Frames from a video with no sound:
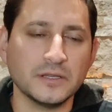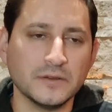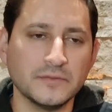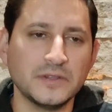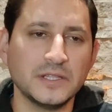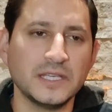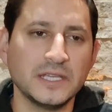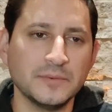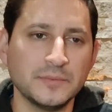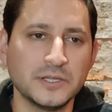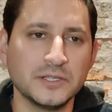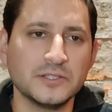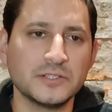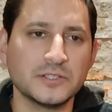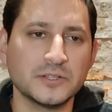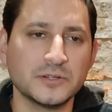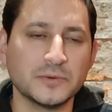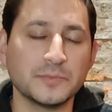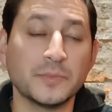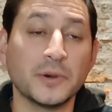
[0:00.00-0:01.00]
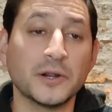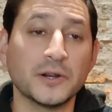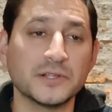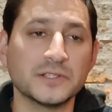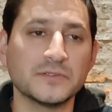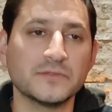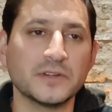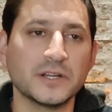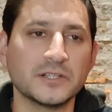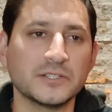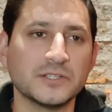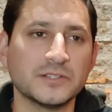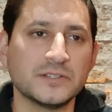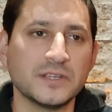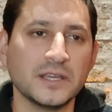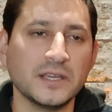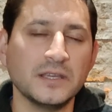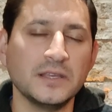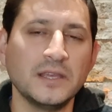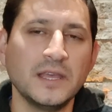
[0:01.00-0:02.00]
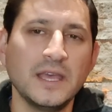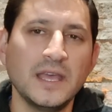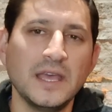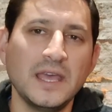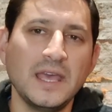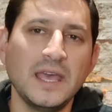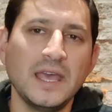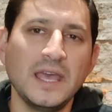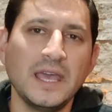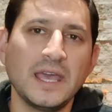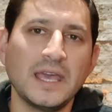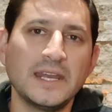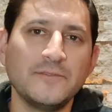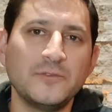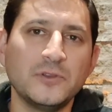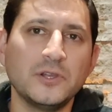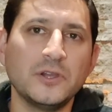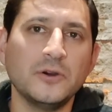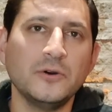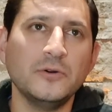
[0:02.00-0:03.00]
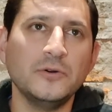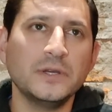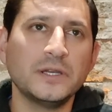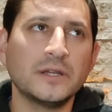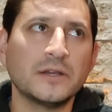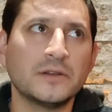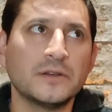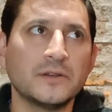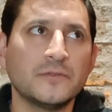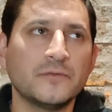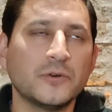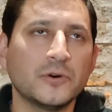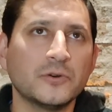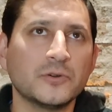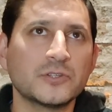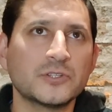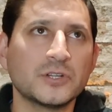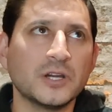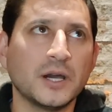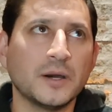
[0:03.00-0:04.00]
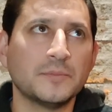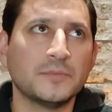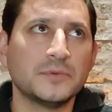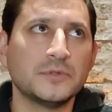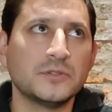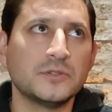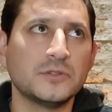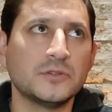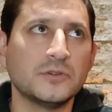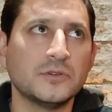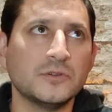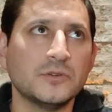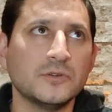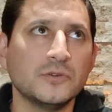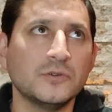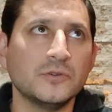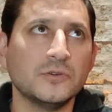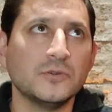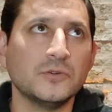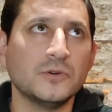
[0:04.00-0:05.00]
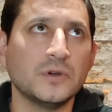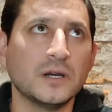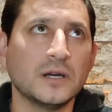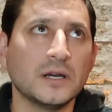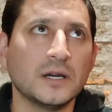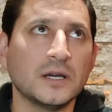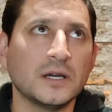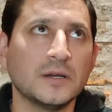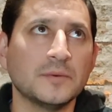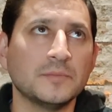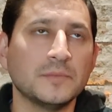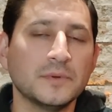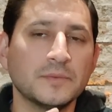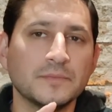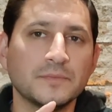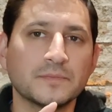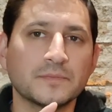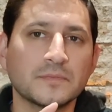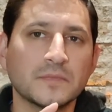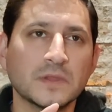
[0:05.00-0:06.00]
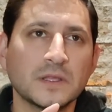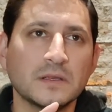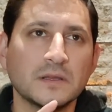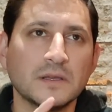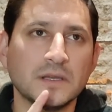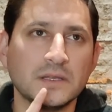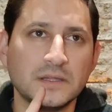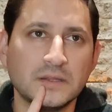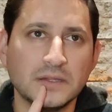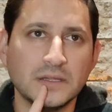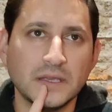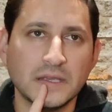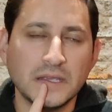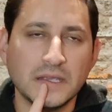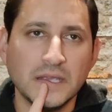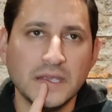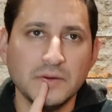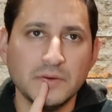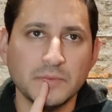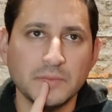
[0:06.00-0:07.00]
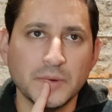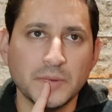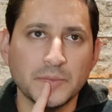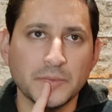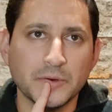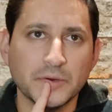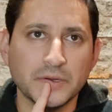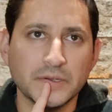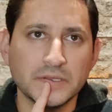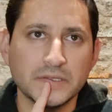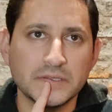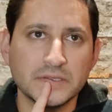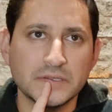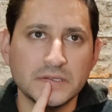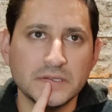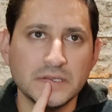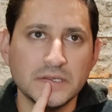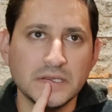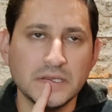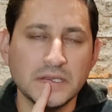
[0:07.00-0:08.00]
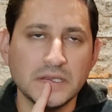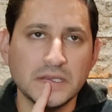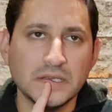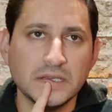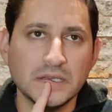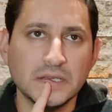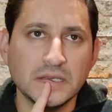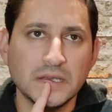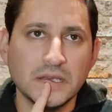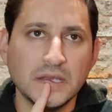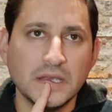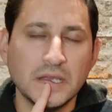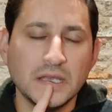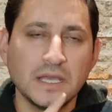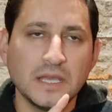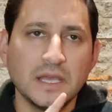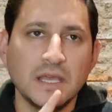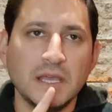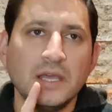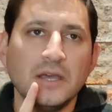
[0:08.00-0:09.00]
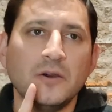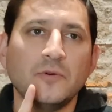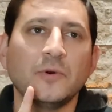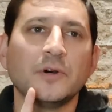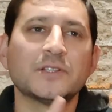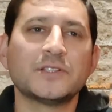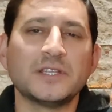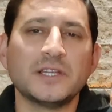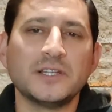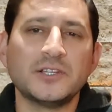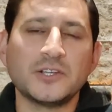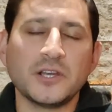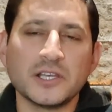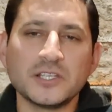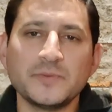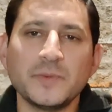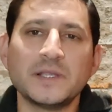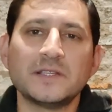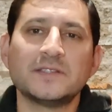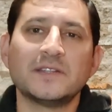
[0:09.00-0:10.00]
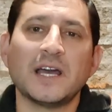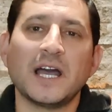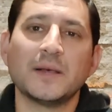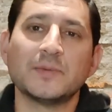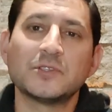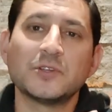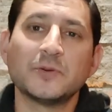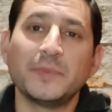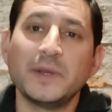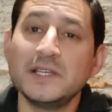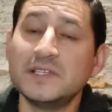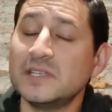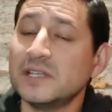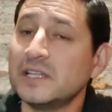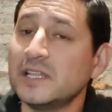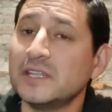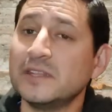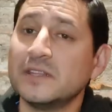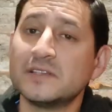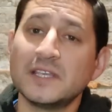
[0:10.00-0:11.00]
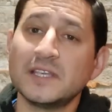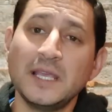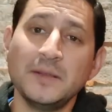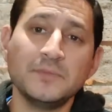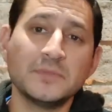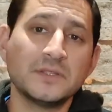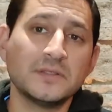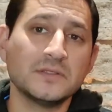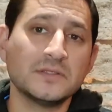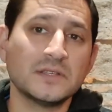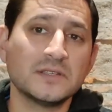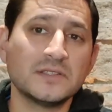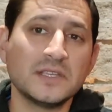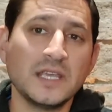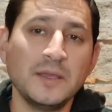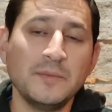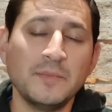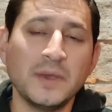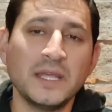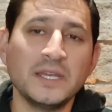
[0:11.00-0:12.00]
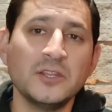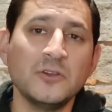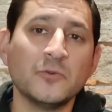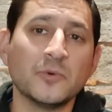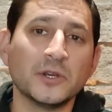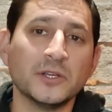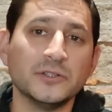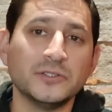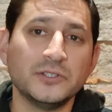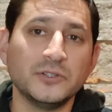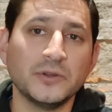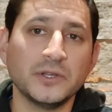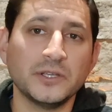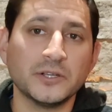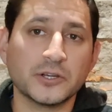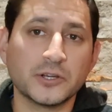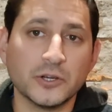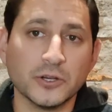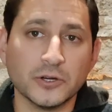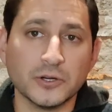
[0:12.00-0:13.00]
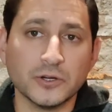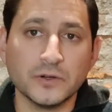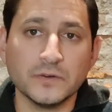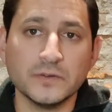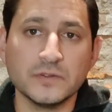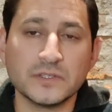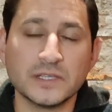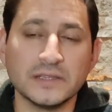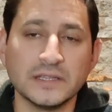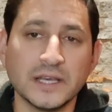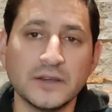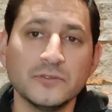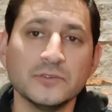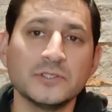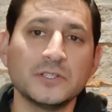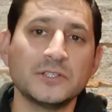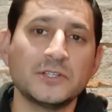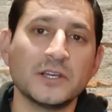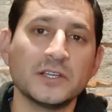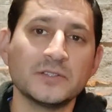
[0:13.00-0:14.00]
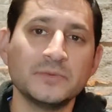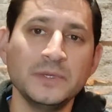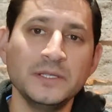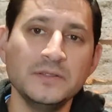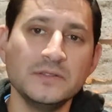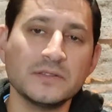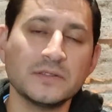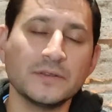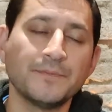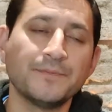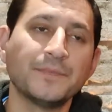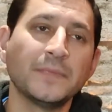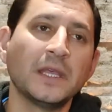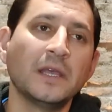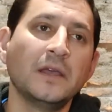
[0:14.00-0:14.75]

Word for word: of the image, certain parts of it, I should say. And if you go in, in Photoshop to, um, I can't remember, it's the, well, it's the adjustments tab. So basically the same the same menu where you're doing your curves and levels adjustments